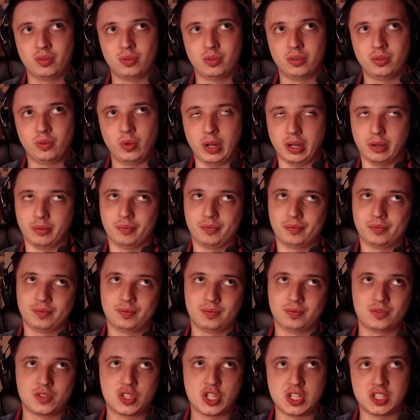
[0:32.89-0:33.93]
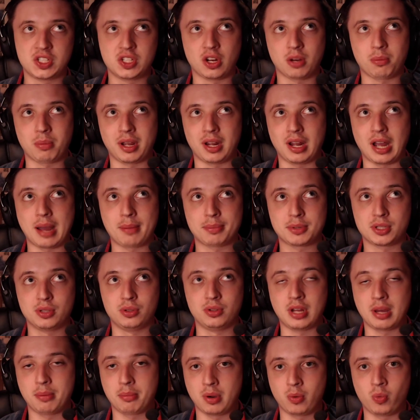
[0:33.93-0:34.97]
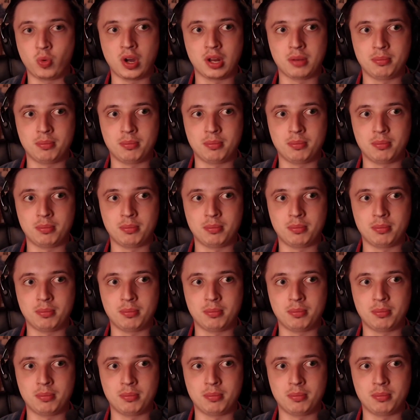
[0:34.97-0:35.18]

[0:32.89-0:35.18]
Well, she's not my absolute number one,